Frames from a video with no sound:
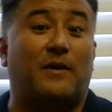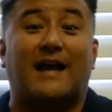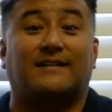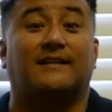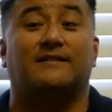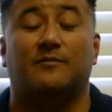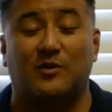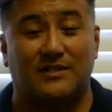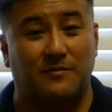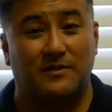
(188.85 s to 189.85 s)
asking
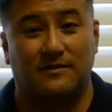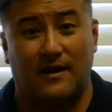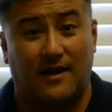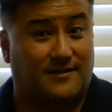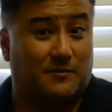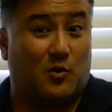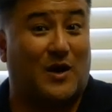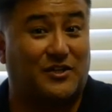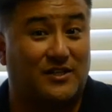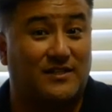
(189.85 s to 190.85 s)
someone some uh, some
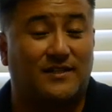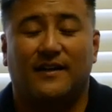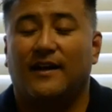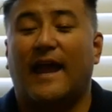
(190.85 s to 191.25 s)
questions,